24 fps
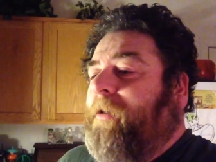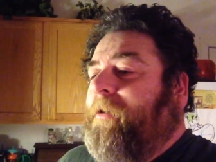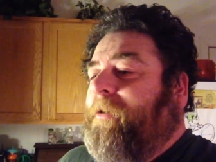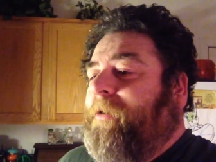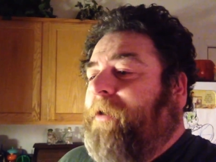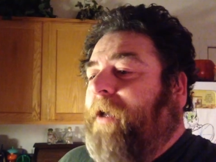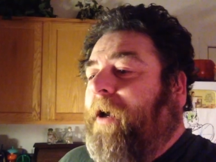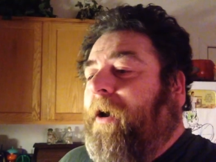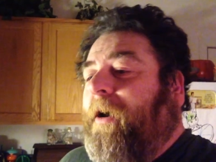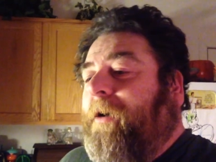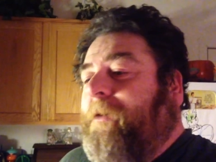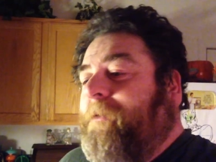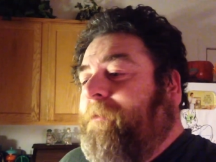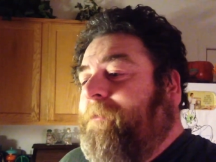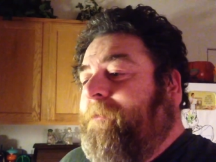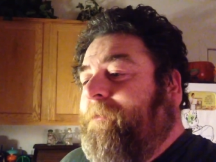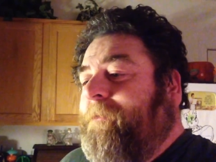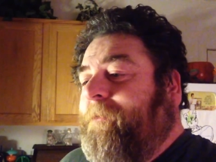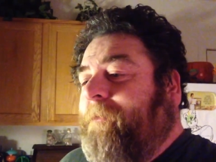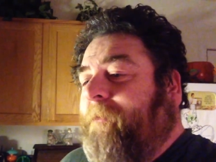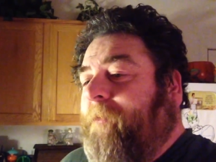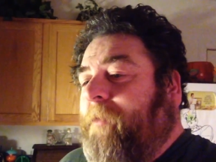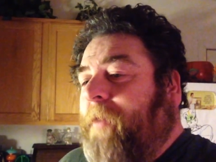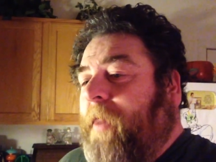So,
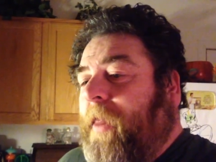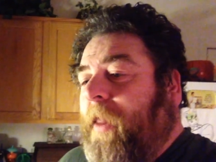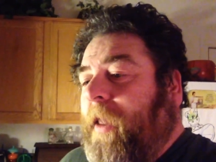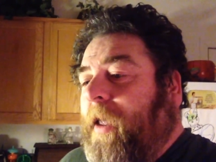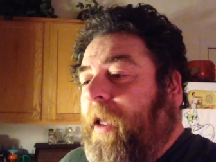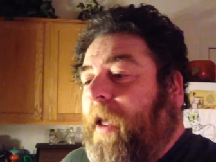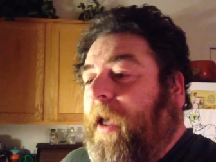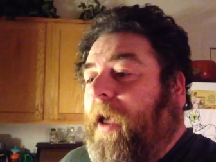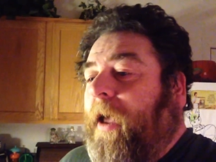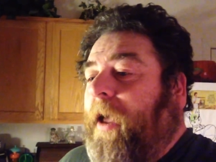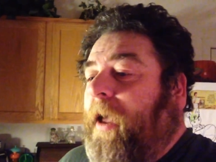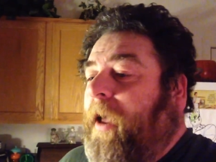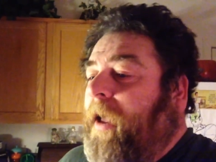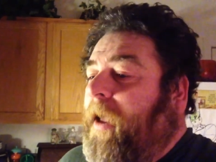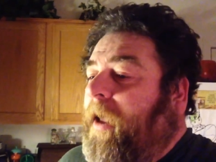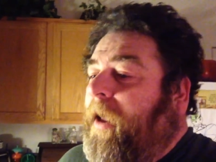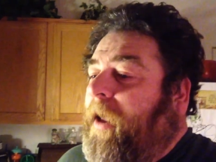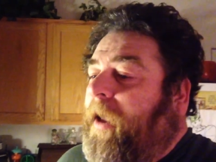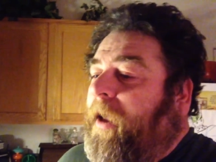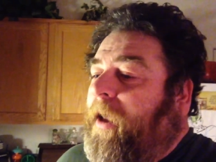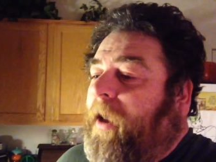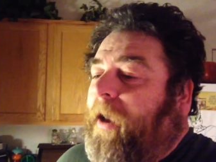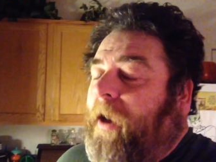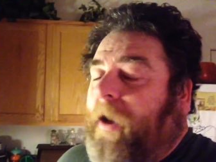
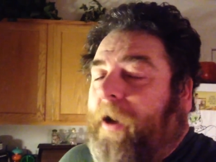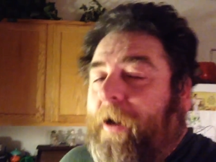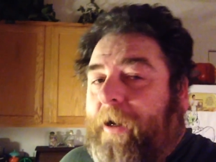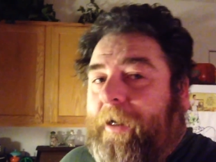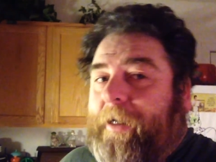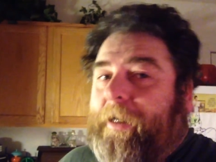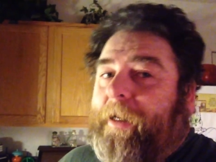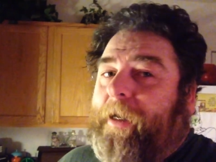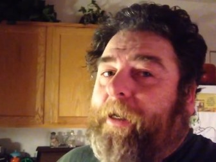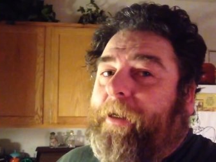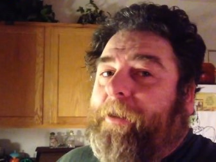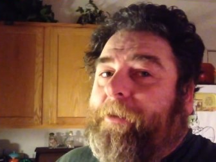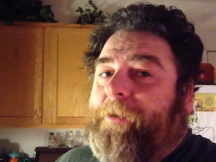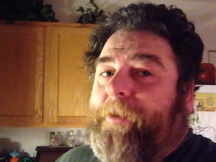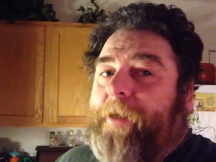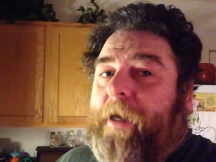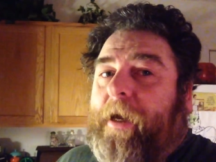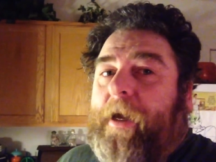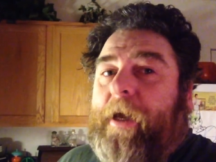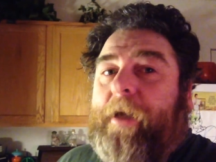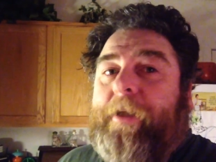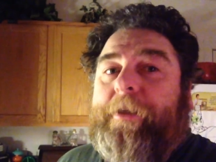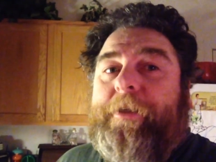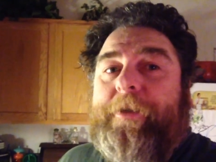here it is.
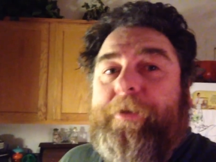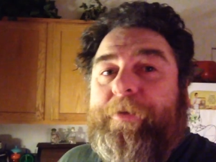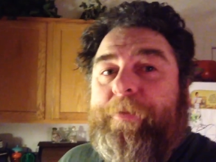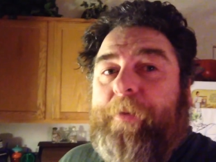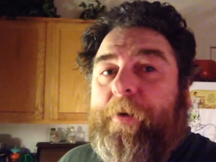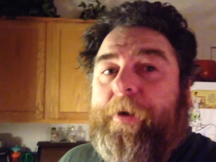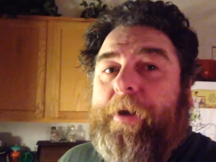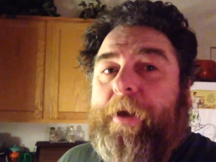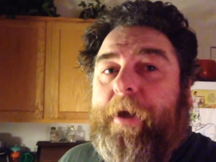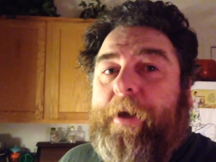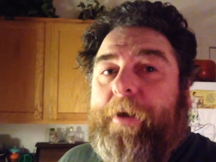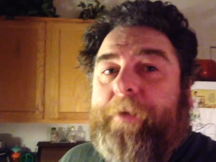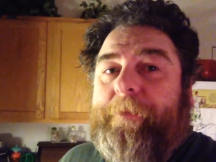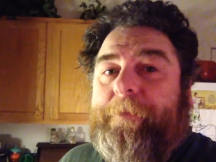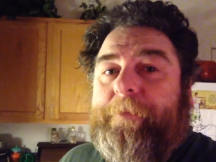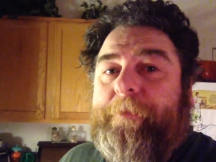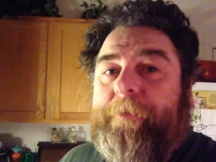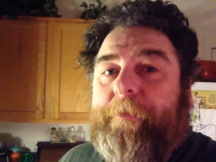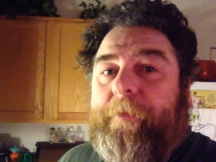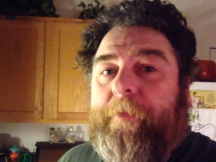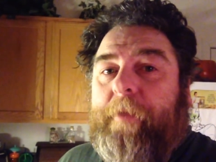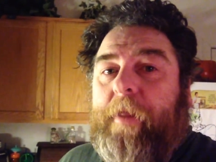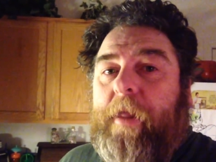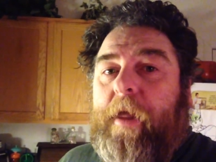I just woke up.
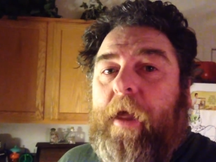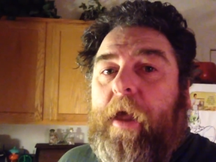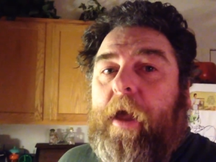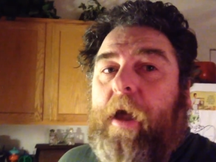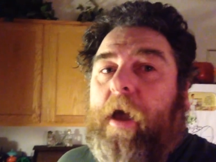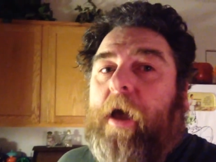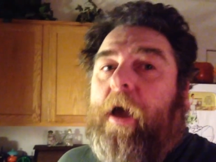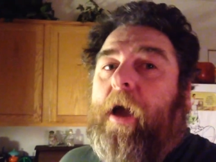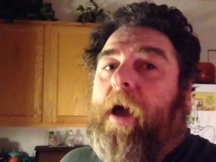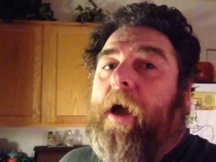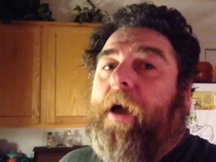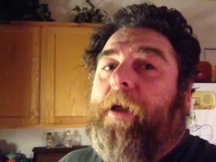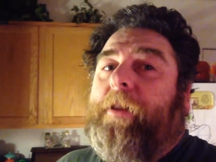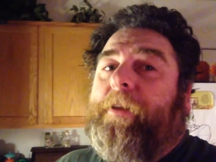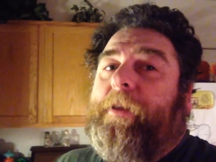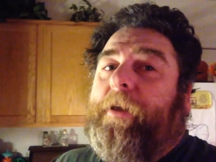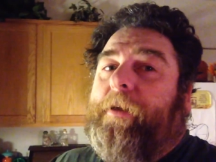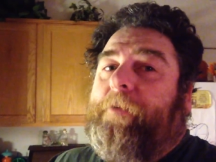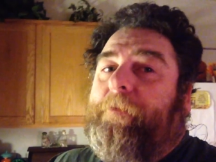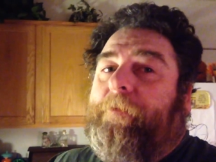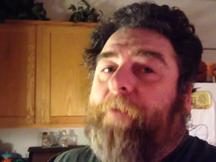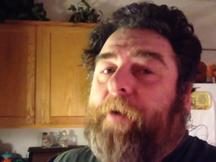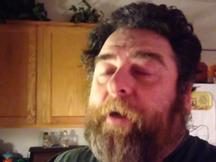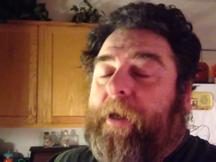I
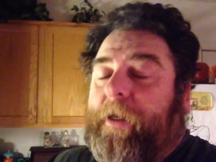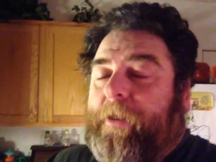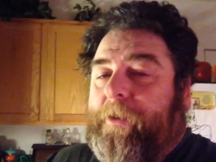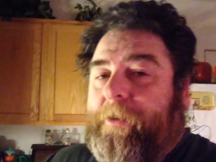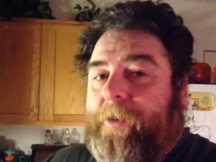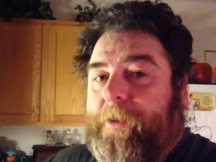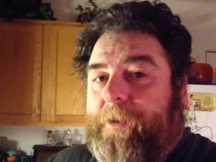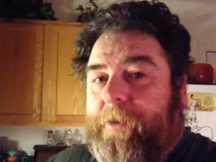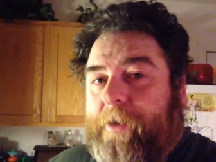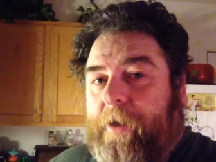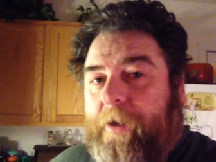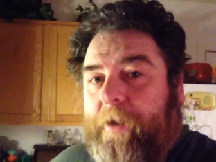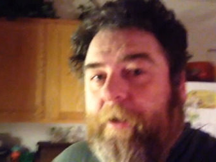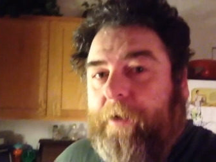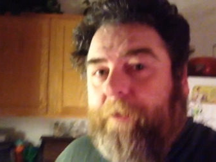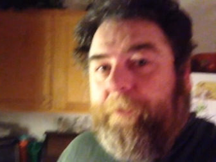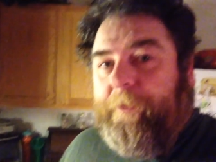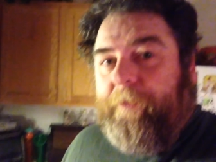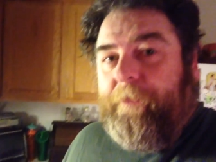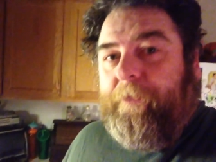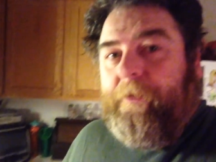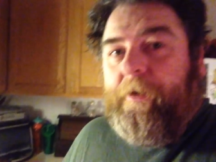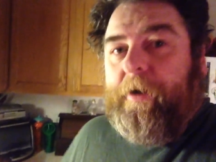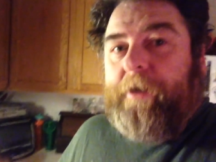did forget to start
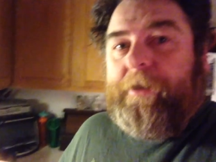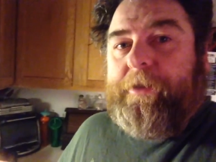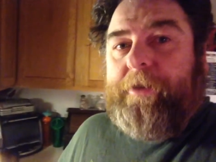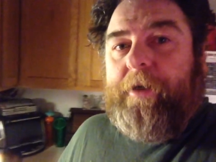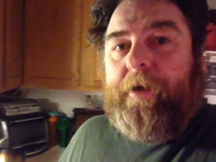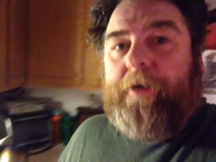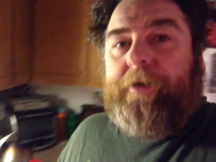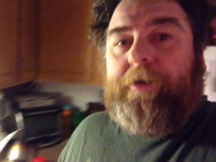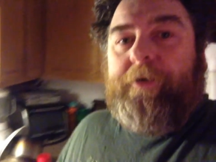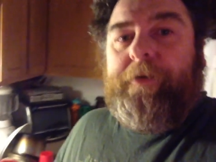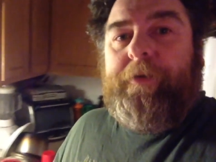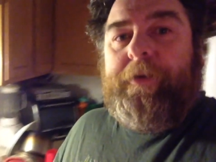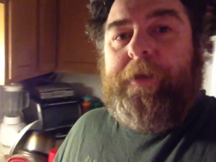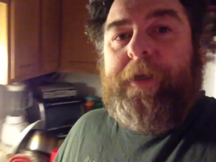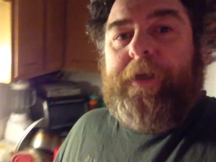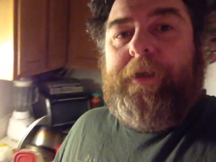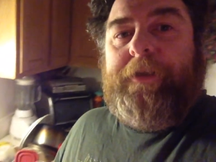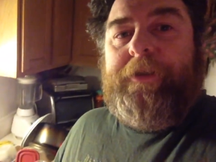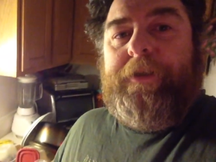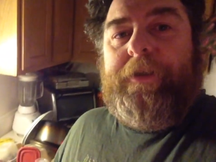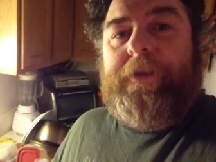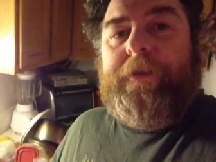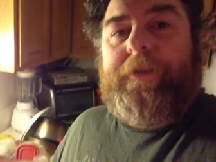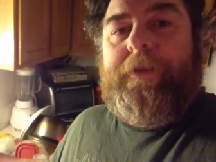it before I started doing
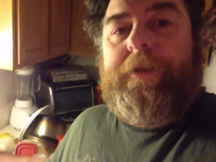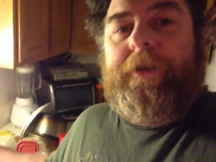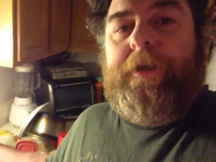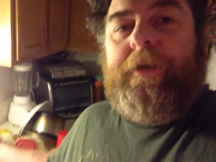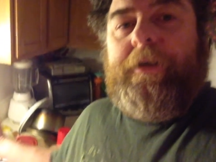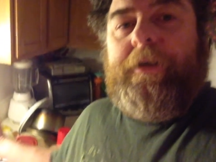dishes.